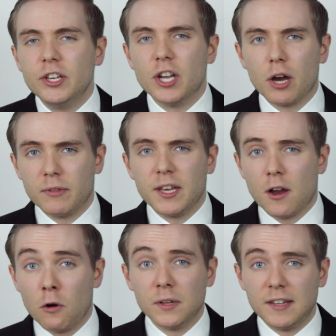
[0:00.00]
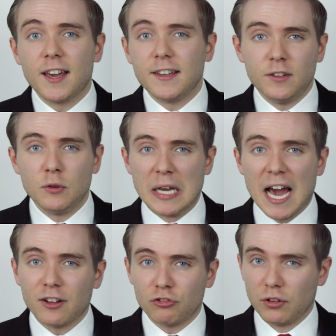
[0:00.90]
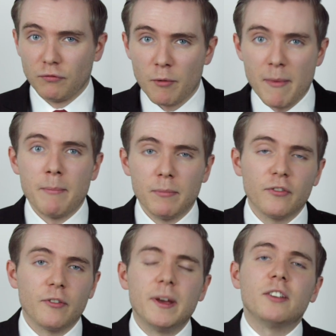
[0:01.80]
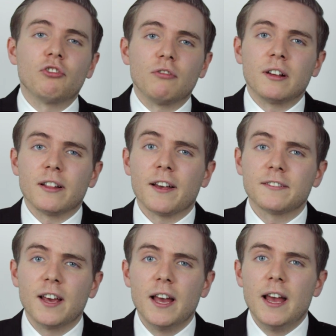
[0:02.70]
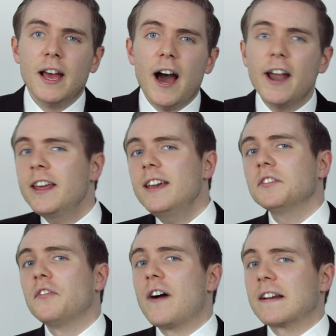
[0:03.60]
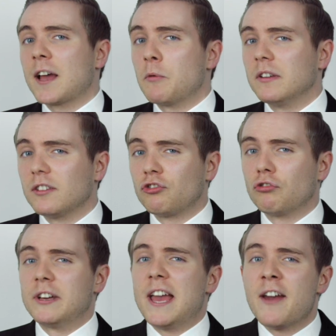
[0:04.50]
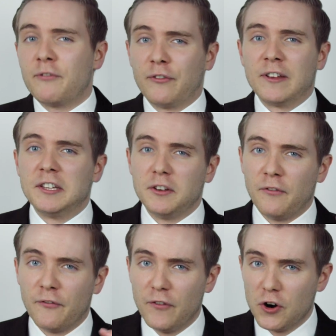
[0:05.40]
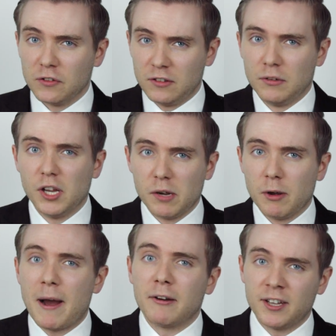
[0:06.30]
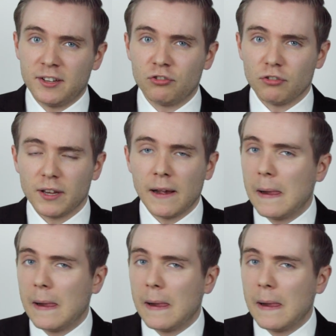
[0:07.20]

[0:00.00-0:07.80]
You know, the only dates you can actually remember from history class. And here's a fact that will destroy everything you thought you knew about history.